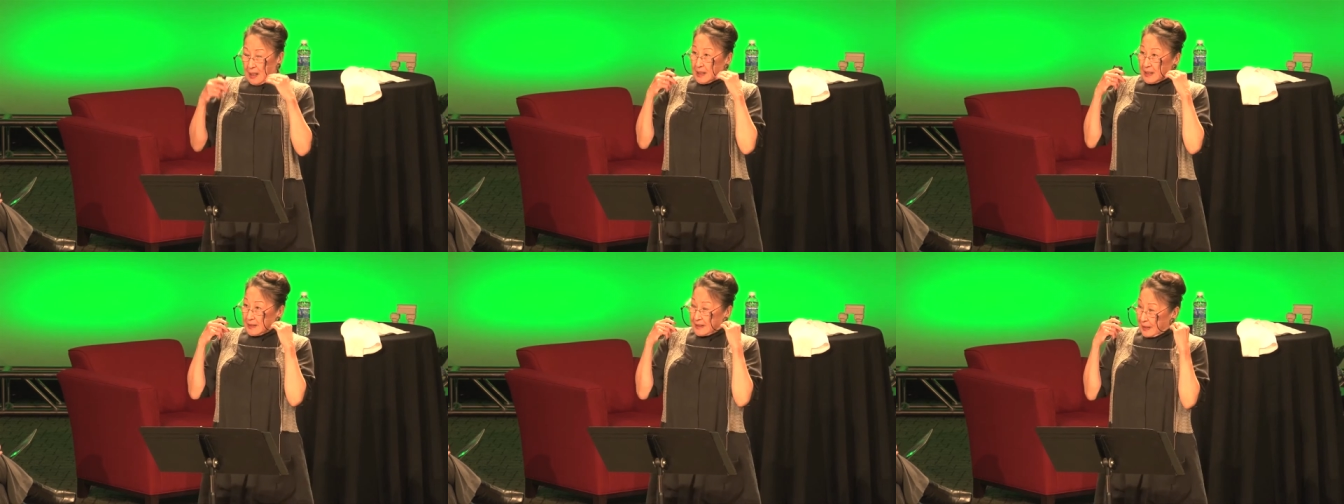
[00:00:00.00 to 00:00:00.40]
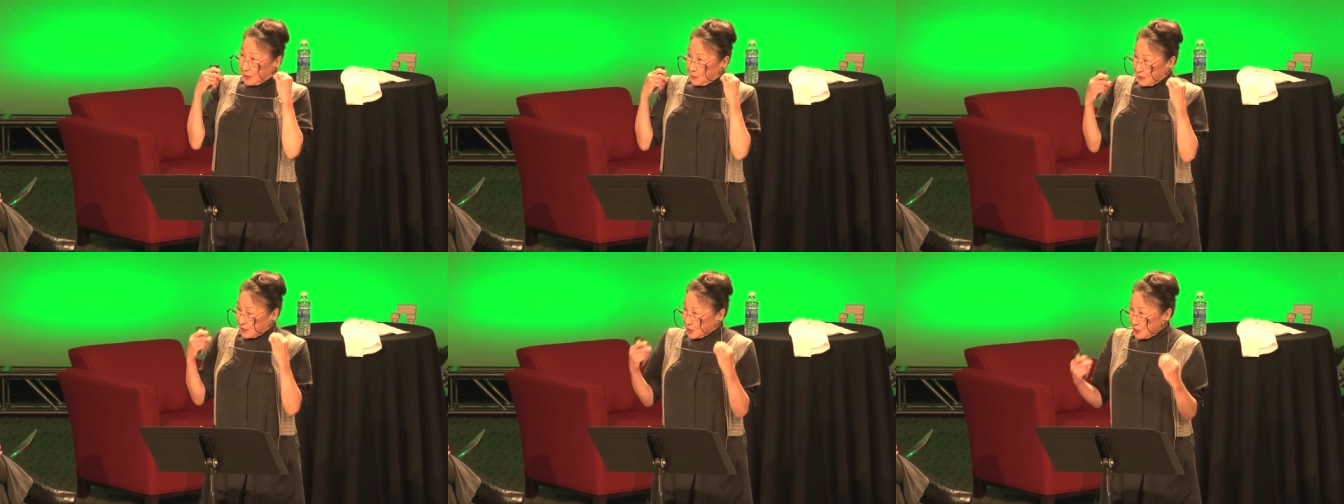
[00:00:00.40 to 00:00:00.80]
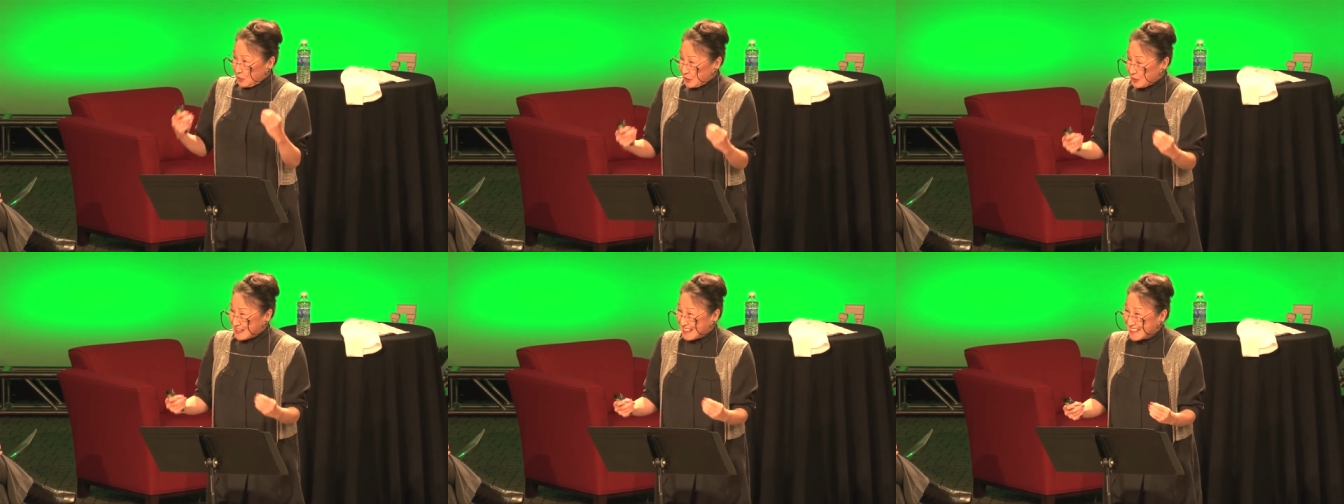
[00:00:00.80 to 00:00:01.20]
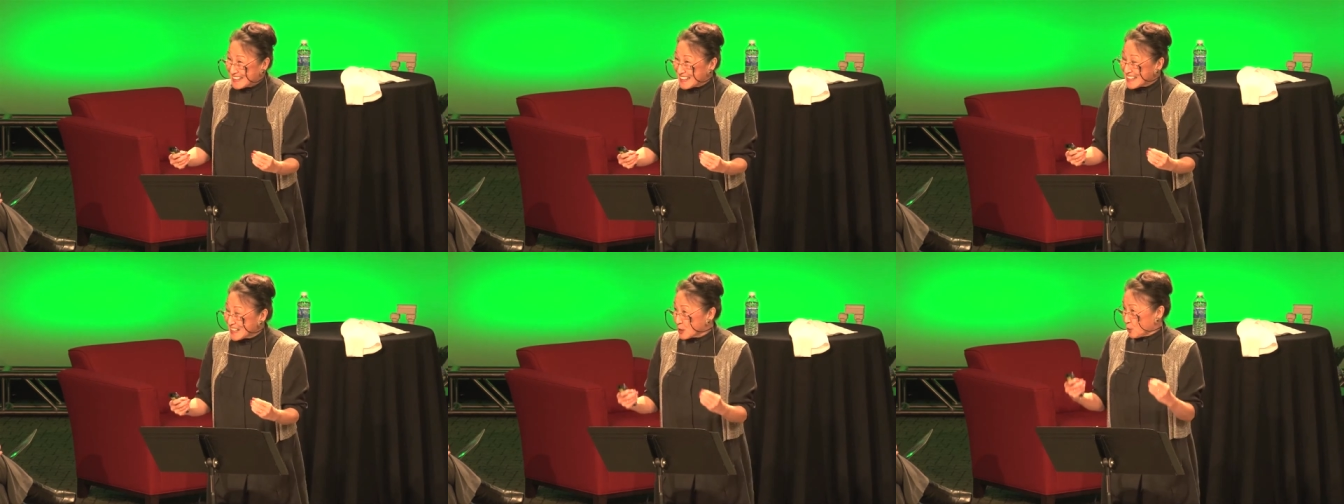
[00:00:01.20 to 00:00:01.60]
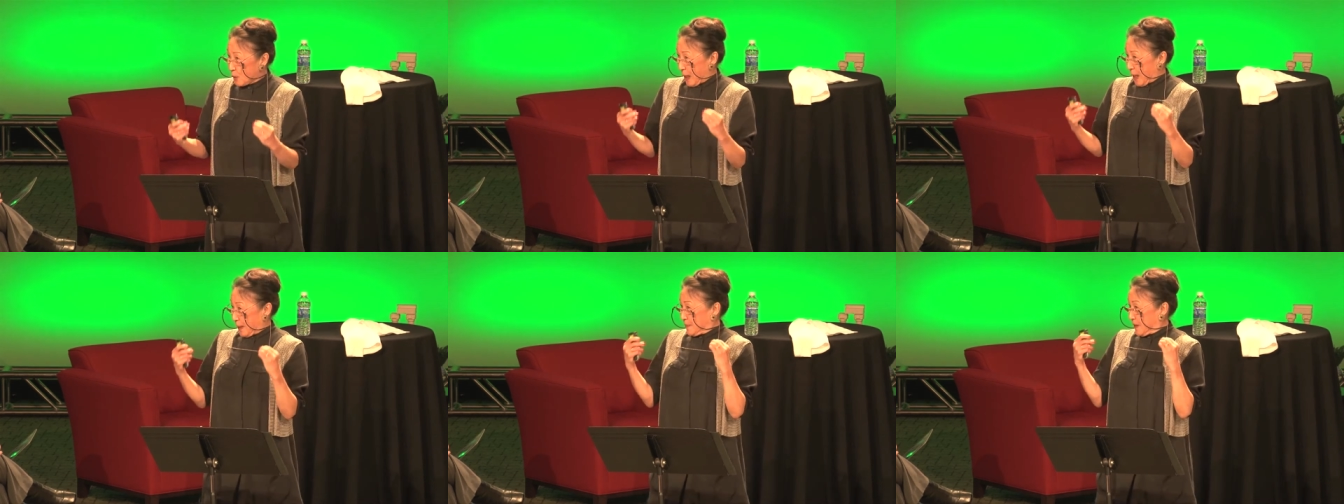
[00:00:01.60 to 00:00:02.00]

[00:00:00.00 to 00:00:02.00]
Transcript: In other words, you learn to describe